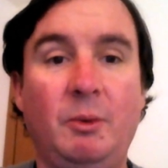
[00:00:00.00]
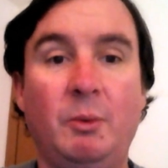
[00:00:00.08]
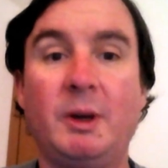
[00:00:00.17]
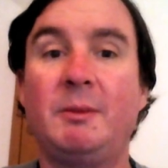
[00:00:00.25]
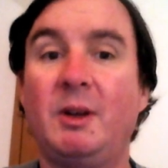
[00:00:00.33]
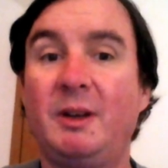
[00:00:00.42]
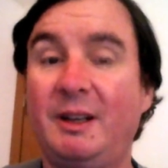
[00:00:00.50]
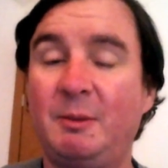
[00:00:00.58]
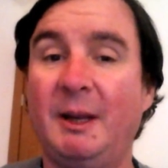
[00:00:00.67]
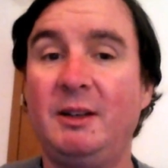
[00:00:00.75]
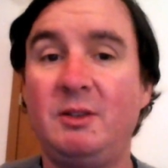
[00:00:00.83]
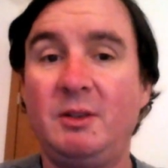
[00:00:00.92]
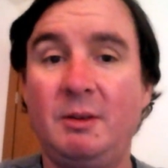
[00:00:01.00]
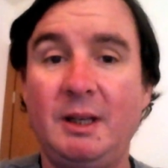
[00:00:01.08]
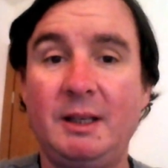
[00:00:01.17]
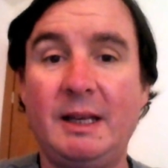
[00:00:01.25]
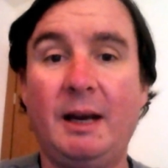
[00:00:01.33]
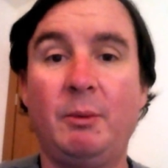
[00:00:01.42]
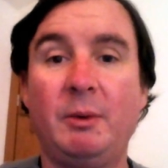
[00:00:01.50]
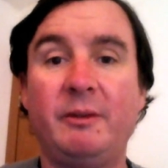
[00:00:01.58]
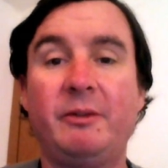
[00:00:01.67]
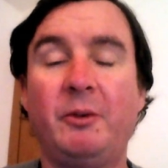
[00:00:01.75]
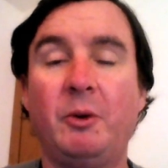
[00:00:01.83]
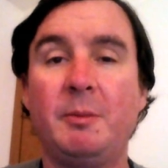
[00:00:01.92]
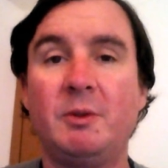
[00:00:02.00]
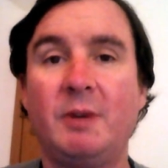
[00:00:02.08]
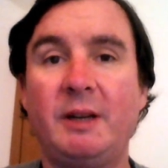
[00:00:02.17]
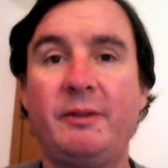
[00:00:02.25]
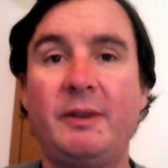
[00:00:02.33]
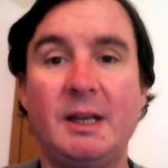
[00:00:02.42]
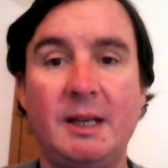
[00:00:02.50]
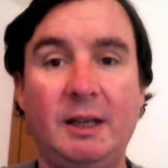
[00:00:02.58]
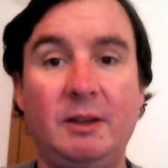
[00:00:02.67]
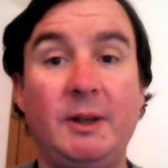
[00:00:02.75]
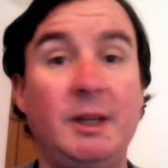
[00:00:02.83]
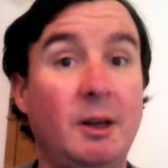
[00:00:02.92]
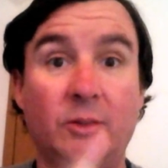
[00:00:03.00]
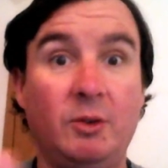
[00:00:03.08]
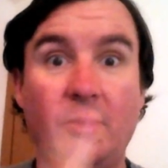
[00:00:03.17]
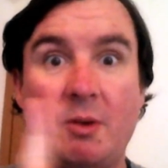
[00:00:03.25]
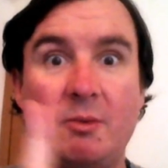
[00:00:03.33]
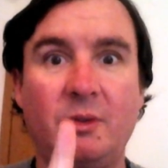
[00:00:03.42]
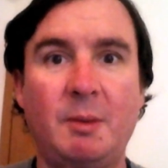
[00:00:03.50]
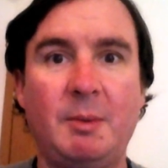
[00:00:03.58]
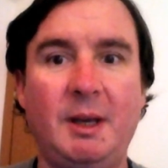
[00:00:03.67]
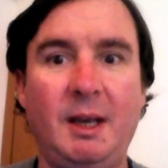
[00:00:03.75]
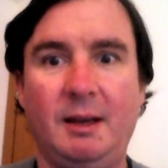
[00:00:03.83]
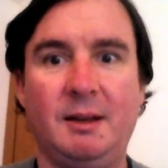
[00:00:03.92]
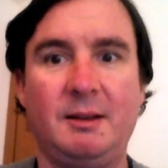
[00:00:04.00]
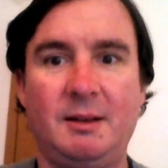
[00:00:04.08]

What I'm going to explain to you here now will inform you ready for the next video, so don't skip ahead.